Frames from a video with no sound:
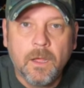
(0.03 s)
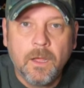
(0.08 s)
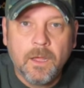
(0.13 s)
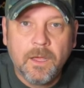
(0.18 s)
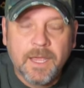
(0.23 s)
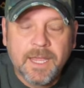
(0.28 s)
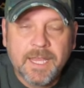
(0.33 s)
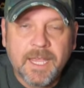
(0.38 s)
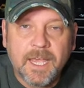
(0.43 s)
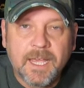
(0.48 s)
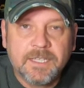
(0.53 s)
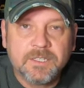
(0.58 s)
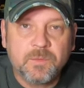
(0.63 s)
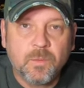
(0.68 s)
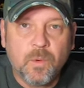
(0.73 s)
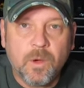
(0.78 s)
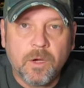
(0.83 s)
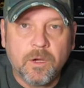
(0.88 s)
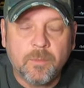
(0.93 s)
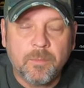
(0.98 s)
Hey guys,
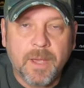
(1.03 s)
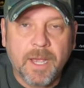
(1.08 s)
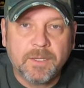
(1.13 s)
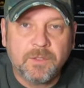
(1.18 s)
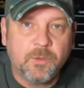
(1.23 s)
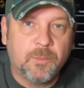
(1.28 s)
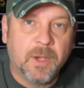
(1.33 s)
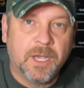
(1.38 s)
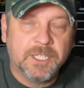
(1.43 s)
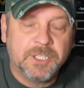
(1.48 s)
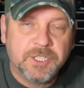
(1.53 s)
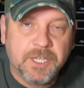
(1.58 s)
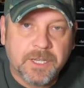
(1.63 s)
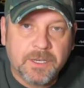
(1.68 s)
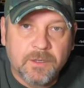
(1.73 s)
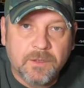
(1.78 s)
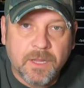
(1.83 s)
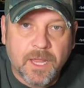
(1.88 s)
welcome back to my channel.